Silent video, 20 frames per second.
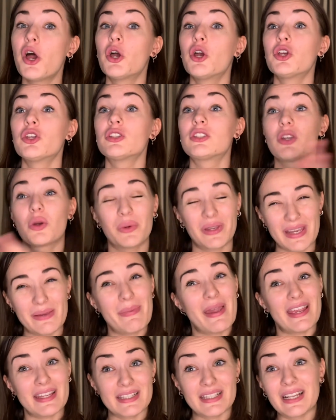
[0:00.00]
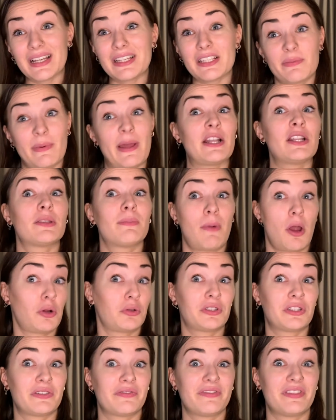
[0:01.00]
So he basically spends
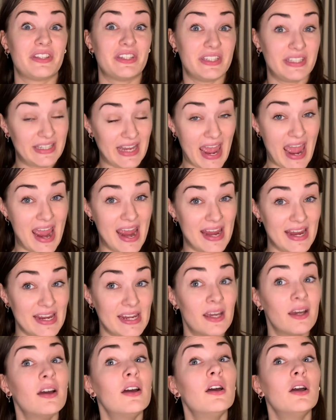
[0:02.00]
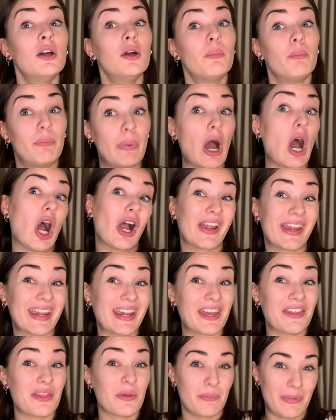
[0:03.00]
most of the day barking
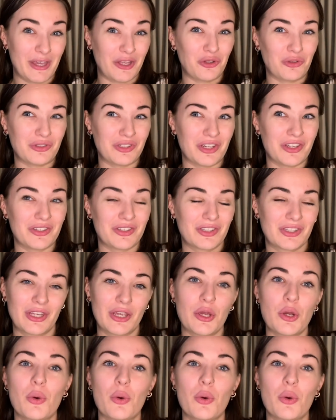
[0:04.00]
at the builders,